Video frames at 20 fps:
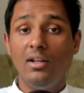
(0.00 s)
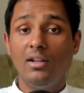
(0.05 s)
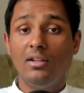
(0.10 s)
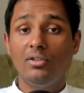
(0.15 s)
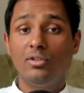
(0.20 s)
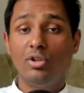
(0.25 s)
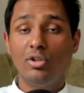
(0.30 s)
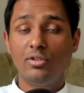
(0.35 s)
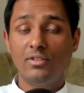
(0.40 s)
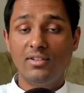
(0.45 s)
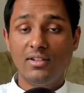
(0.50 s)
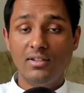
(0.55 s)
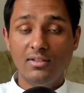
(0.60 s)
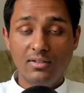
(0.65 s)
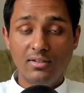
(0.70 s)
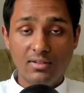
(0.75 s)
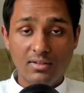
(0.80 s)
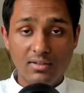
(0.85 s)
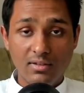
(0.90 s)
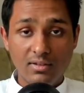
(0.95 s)

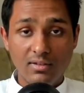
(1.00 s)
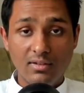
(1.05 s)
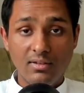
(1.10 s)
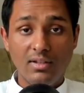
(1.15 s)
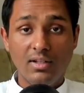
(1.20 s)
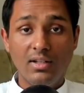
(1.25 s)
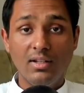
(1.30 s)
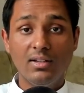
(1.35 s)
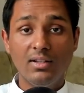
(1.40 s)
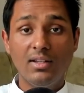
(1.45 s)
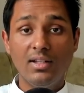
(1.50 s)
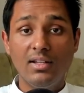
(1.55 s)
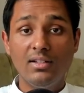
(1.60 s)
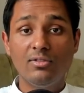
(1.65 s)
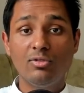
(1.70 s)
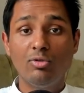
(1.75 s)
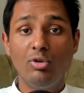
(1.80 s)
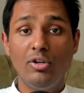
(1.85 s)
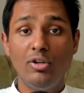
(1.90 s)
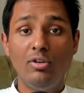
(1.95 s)
nonsensical
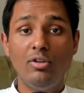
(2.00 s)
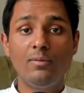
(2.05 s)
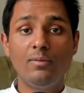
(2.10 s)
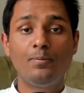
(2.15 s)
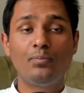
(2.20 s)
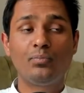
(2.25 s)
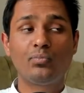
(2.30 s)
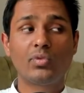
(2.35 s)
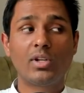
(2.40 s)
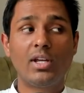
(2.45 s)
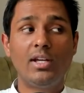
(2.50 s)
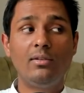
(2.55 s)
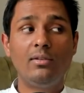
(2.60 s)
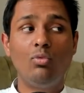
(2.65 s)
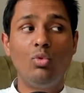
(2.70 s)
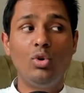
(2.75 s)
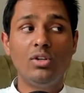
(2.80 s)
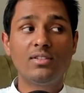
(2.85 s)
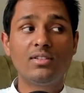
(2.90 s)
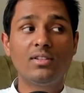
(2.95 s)
things going on And
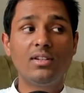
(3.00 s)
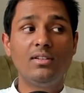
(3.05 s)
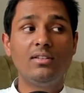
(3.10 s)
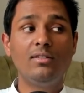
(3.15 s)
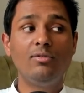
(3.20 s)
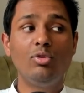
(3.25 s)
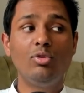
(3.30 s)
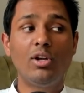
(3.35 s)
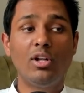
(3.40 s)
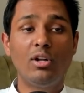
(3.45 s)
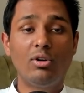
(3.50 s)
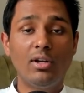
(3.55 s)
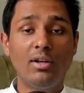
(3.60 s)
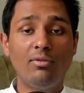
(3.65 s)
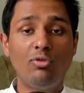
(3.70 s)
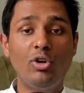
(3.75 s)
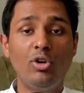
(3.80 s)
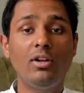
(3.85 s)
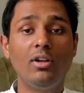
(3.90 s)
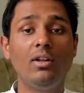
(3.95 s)
worst case, if you cannot
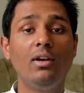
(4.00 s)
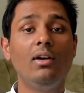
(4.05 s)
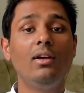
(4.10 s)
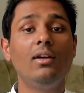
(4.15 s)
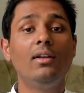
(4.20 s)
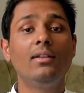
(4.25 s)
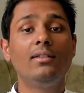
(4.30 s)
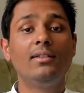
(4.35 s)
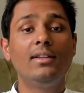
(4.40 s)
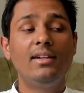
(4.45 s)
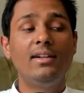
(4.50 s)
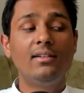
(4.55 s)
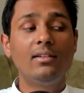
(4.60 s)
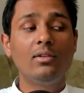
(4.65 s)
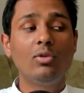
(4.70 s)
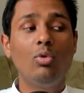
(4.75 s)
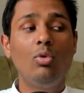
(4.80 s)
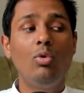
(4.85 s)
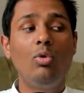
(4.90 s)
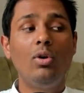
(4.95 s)
avoid, then
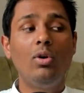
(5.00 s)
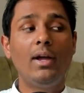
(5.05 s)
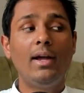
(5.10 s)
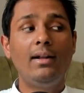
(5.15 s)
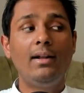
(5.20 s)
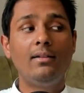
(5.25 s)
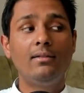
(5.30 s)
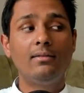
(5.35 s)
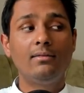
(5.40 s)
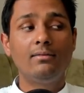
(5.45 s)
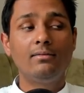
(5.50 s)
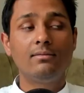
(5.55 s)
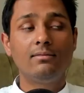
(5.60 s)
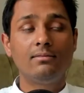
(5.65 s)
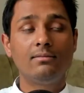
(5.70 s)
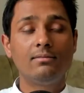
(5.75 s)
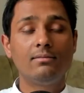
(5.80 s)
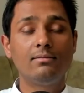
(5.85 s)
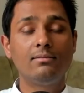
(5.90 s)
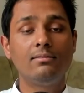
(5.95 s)
go and
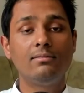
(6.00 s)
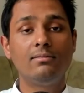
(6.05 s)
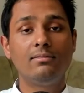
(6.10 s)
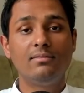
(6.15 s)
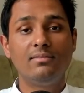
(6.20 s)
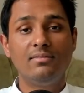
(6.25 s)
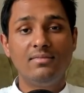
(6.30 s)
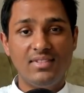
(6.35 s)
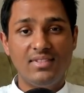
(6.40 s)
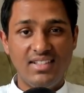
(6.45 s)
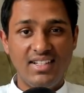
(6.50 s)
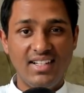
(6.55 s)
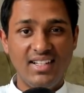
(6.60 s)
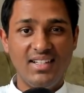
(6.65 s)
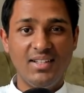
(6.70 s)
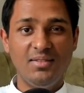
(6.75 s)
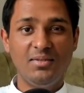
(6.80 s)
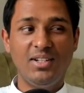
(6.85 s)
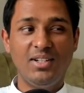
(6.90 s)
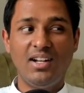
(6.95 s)
tell
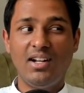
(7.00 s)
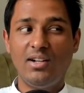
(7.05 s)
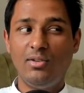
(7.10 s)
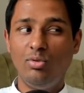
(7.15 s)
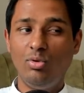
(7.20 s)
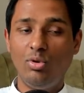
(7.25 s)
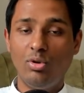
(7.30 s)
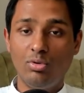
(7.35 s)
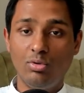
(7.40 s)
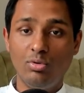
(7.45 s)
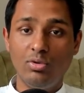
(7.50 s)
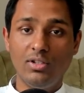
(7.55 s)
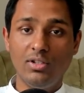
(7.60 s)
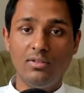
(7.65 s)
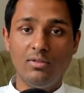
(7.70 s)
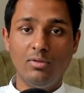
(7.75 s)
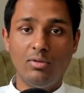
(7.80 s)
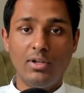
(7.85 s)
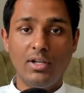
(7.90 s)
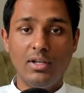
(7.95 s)
them that I do not do
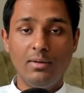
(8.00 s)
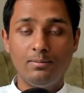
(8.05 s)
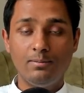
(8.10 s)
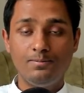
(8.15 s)
this, okay?